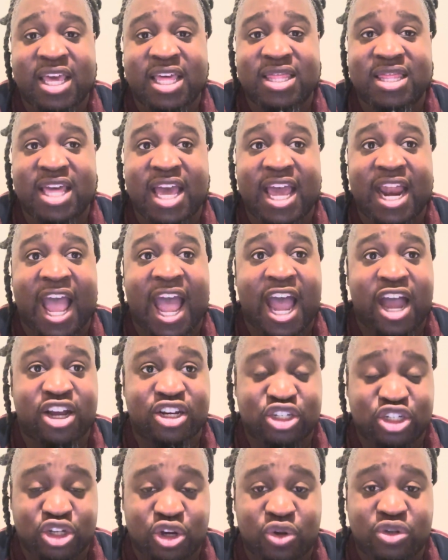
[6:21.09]
that our
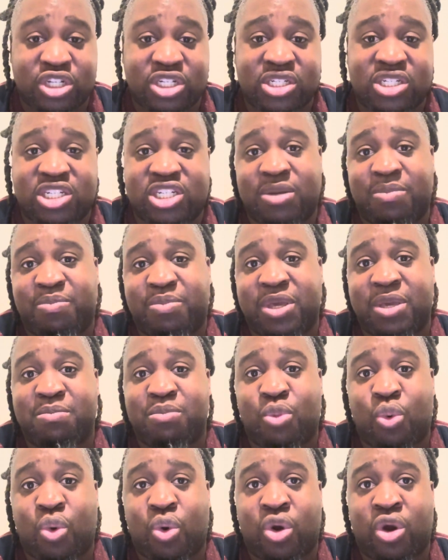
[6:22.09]
churches should be
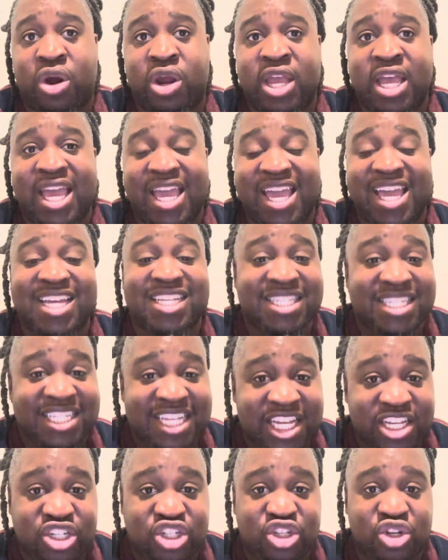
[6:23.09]
more
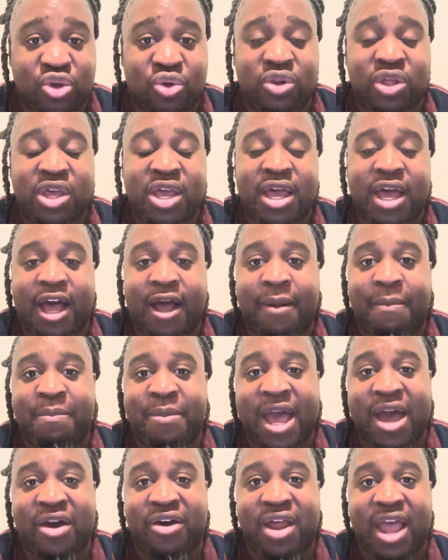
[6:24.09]
intentional
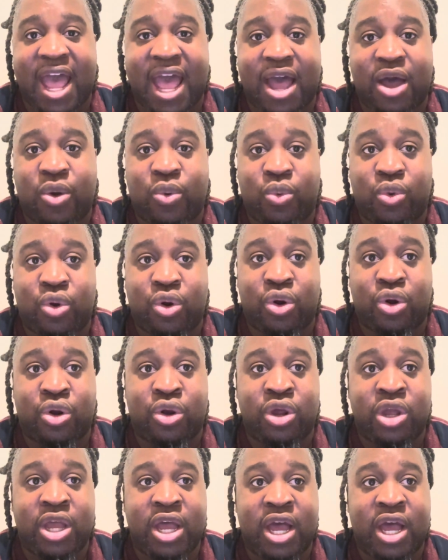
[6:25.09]
about our